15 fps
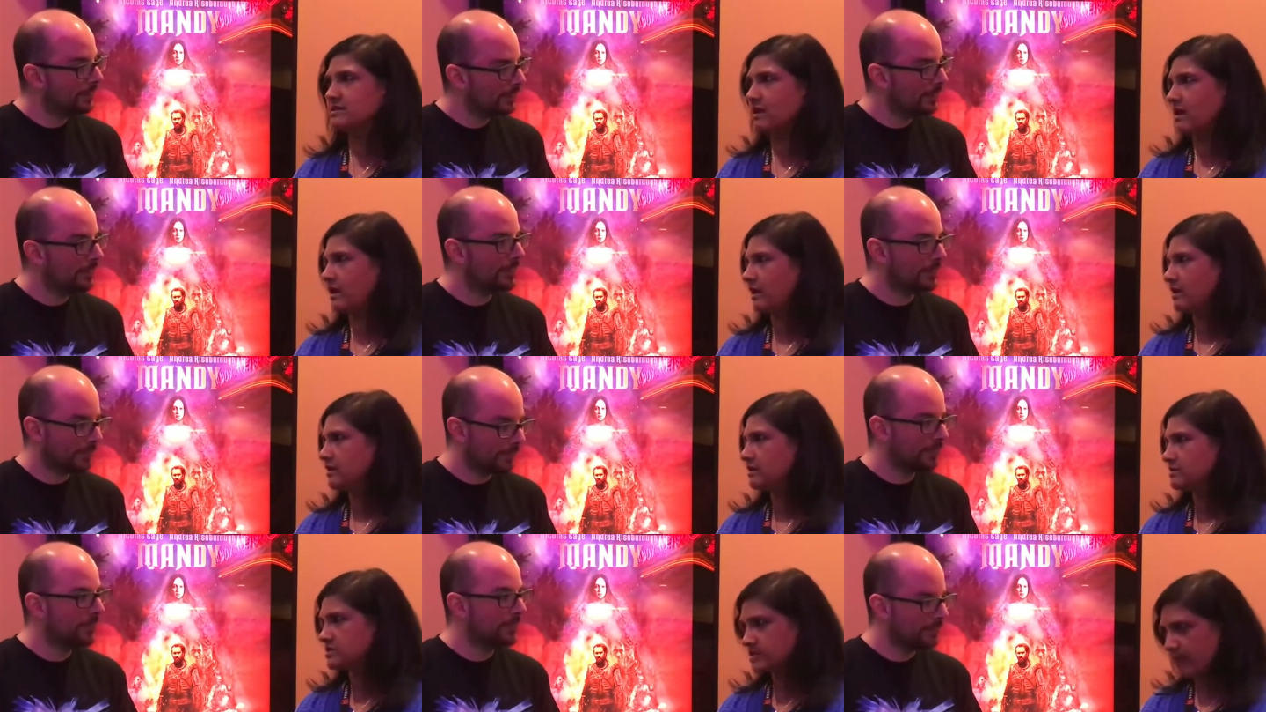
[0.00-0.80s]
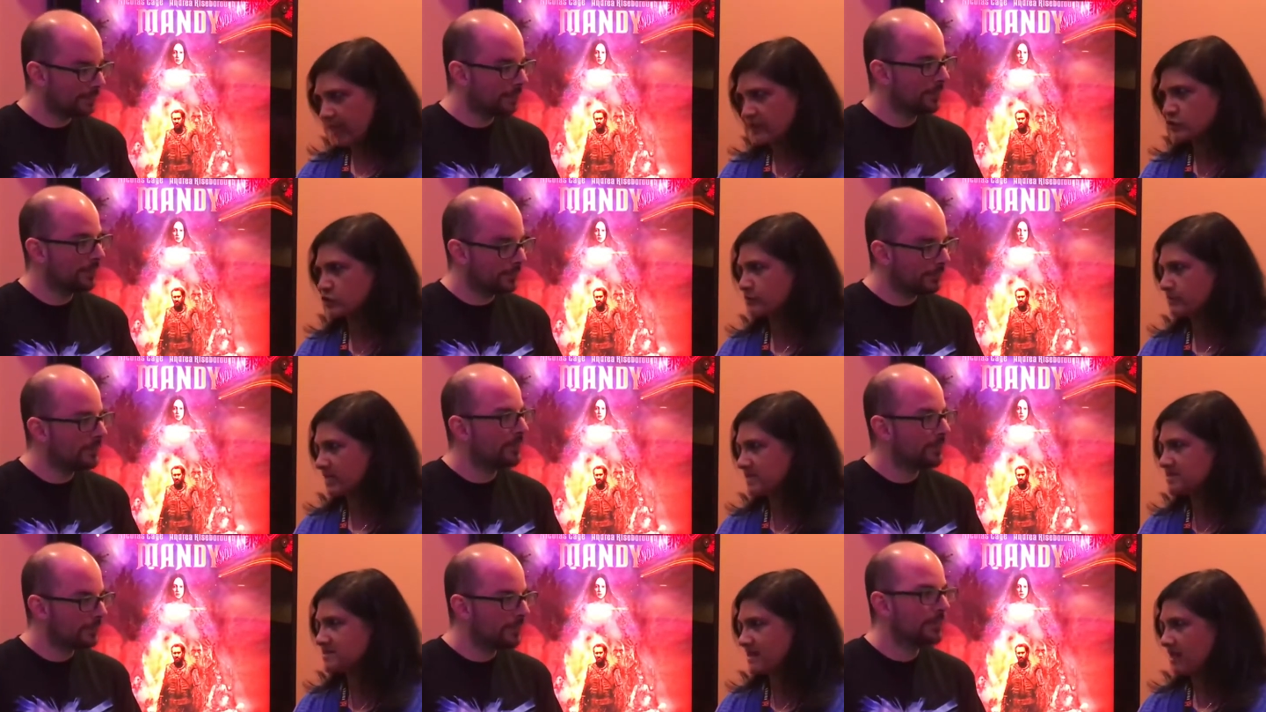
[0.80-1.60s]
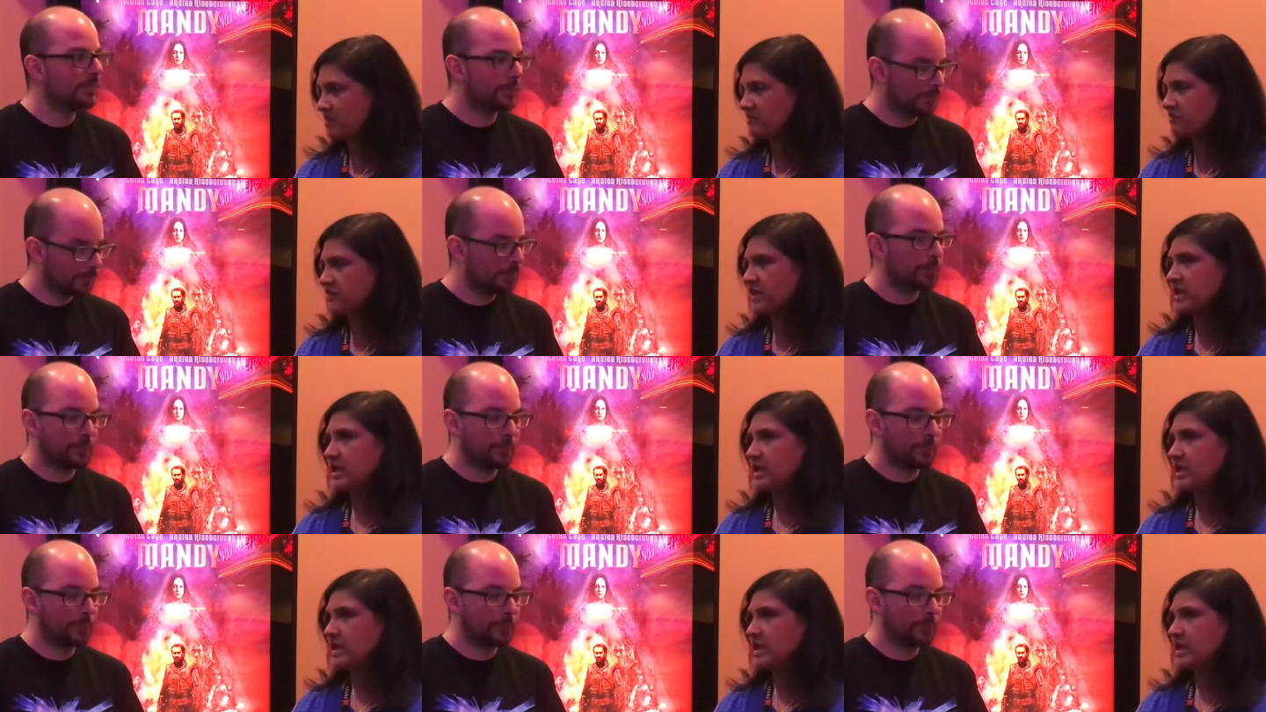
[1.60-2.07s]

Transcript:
Speaker 1: to 9 spectrum myself.